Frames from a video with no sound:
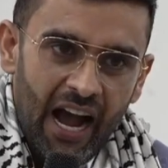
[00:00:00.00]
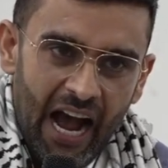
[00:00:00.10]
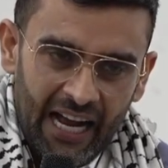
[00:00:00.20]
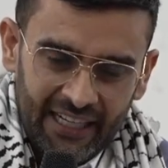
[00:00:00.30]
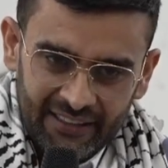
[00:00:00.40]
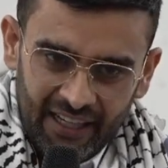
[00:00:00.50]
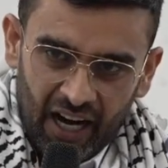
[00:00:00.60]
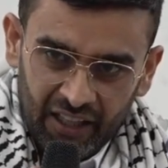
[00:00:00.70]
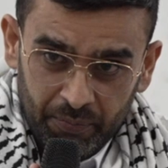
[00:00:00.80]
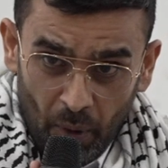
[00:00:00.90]
And
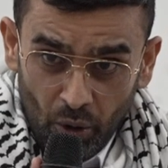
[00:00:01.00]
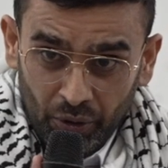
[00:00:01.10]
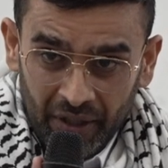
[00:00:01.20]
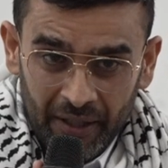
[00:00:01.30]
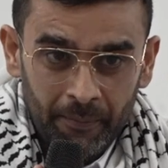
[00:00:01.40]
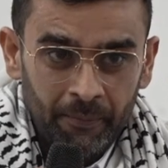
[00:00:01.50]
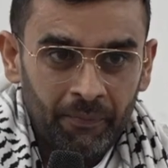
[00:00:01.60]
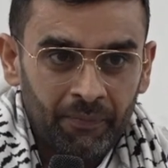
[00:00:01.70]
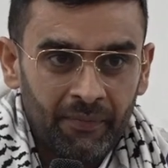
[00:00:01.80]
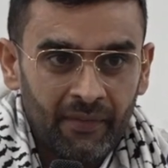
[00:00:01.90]
I spoke to him
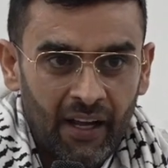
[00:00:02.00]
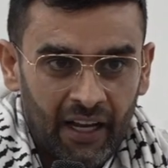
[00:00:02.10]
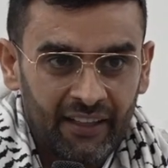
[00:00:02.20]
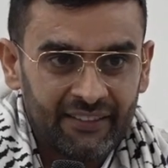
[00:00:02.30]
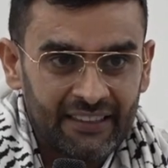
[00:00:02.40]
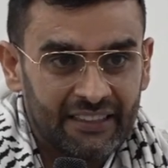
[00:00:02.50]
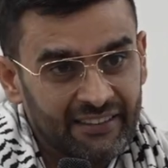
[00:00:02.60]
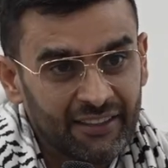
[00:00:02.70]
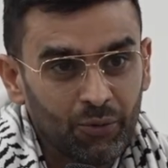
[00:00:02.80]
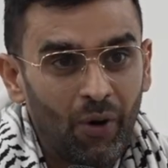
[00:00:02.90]
and I said,
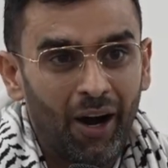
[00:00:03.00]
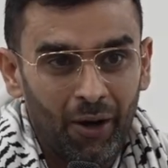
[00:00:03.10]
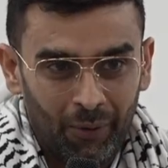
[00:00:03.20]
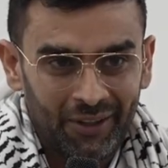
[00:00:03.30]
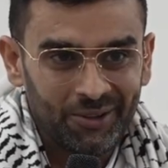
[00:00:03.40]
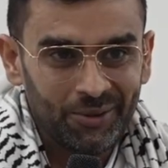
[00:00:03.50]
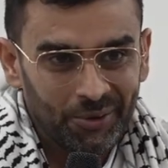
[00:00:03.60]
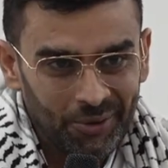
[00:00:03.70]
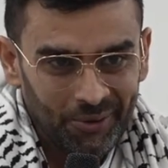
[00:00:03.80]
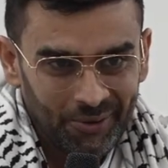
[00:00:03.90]
this is what I want to
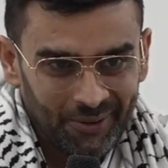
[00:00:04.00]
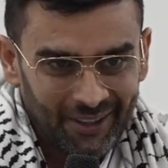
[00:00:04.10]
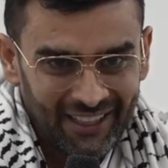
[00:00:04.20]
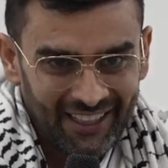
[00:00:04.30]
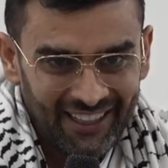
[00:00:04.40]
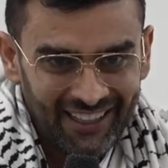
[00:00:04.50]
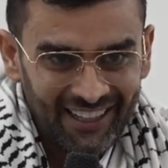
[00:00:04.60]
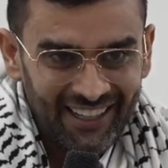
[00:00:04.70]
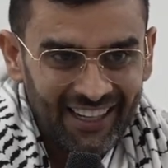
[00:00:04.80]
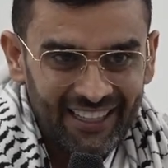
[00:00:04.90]
do.
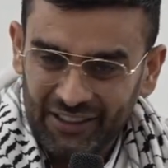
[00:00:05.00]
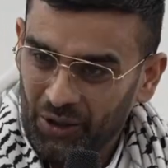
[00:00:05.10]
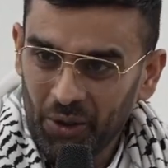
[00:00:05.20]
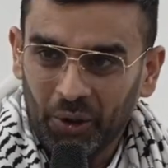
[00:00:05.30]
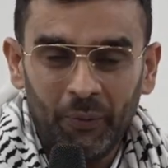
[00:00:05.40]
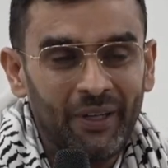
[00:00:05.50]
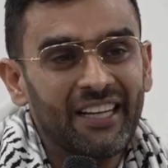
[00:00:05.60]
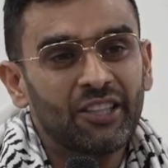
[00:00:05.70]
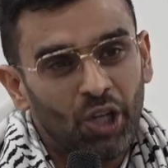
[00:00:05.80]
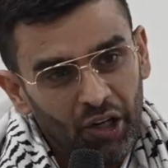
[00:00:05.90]
It's going to be
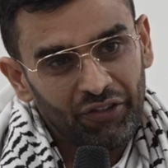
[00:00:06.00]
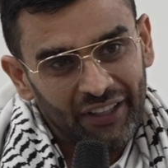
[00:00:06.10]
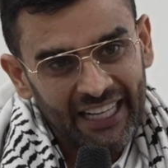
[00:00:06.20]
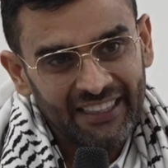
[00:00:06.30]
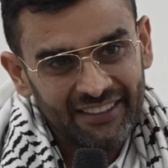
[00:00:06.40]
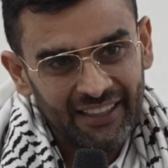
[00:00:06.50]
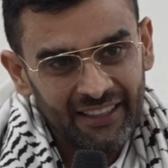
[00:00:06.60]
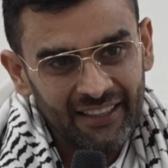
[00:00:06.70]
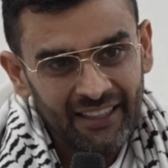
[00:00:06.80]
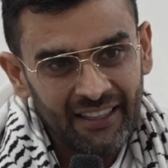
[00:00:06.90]
a tough
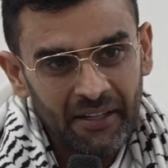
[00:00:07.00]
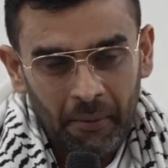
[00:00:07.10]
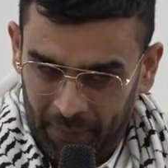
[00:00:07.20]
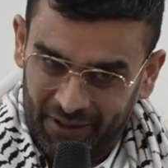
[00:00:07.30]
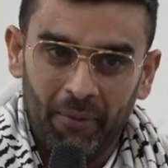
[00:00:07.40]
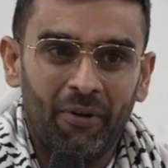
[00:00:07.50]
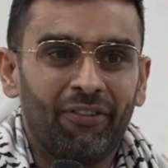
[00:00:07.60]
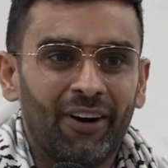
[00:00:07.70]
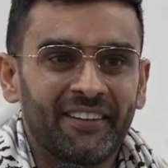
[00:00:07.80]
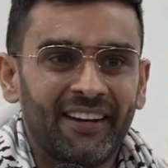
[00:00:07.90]
election, but I'm a
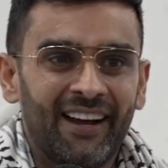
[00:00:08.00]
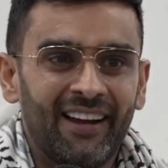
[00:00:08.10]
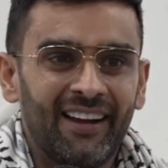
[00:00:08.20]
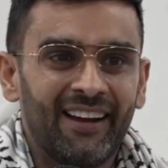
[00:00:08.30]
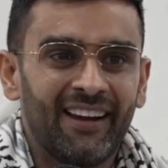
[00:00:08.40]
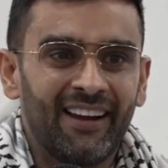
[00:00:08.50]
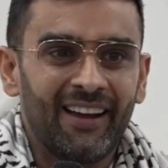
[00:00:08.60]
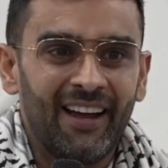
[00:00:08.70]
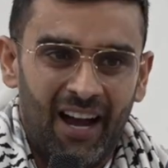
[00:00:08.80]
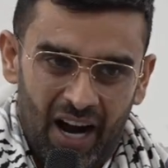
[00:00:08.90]
fighter.
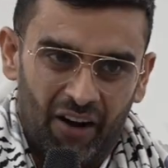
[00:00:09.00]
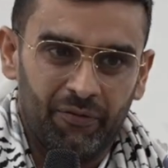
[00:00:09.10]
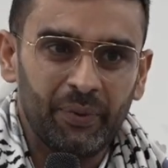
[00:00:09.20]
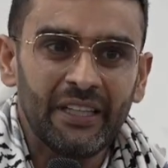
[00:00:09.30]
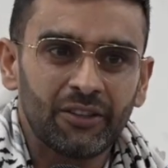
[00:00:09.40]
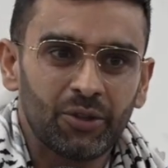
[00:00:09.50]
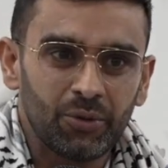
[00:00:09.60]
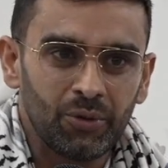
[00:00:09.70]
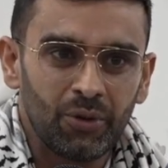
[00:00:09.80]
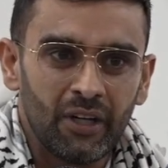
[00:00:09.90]
I've been
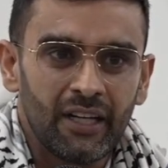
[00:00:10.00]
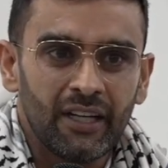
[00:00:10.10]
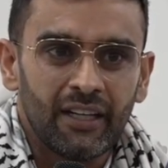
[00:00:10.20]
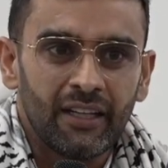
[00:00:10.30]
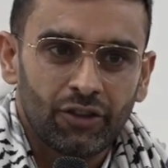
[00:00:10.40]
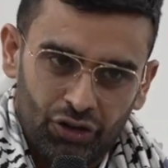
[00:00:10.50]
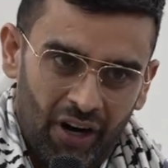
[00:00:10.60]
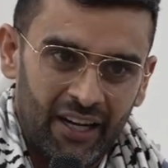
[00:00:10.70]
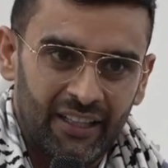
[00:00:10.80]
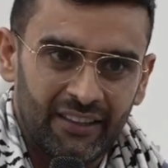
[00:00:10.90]
through
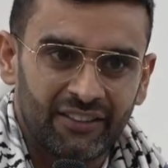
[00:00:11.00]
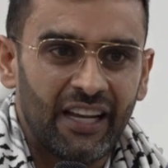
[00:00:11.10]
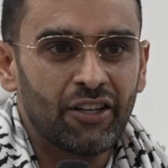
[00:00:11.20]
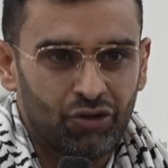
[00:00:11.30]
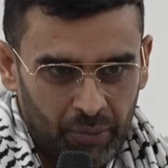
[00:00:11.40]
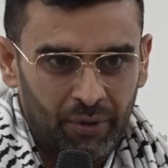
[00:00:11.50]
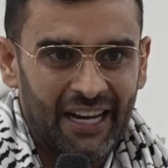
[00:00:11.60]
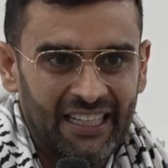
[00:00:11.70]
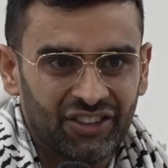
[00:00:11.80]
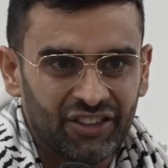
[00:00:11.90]
trials and
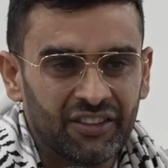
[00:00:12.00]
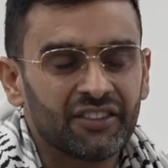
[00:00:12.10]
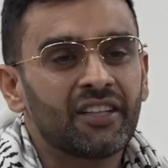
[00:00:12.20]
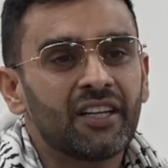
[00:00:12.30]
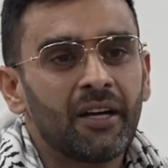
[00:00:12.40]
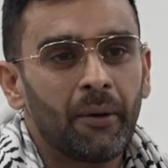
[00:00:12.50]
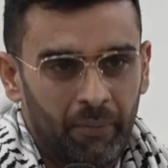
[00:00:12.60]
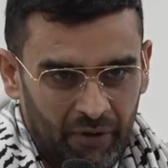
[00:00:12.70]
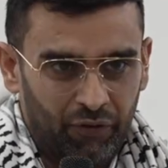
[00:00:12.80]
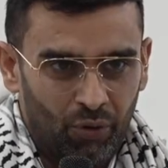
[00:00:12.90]
tribulations
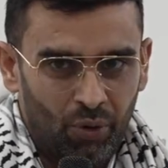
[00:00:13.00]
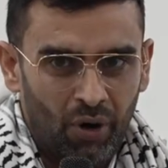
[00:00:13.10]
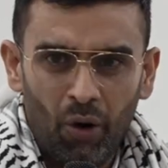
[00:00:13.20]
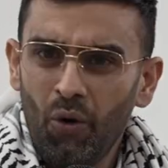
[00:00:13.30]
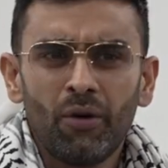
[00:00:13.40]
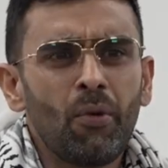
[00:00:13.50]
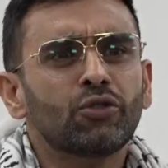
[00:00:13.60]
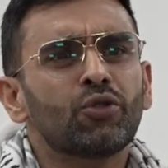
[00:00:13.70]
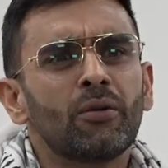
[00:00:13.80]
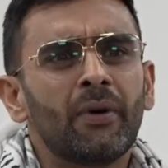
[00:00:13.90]
before,
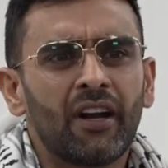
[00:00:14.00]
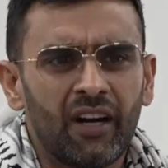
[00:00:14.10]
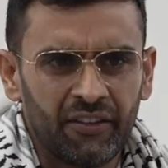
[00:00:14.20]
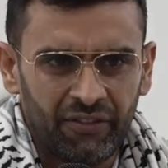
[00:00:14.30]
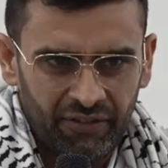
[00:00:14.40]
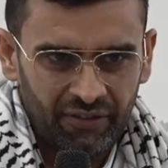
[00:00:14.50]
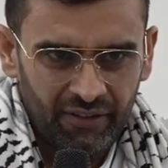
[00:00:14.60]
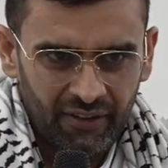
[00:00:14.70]
almost all my life.